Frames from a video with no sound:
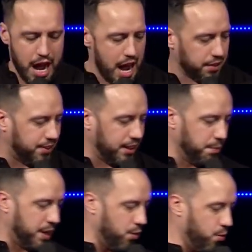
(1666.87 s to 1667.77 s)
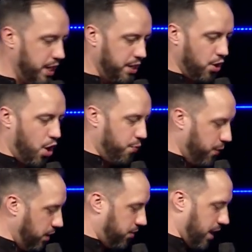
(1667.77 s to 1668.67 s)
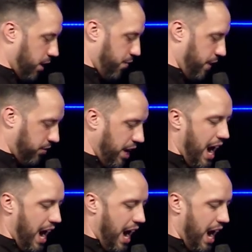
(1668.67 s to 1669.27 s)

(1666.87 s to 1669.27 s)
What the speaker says: I see them getting ready to offer the sacrifice.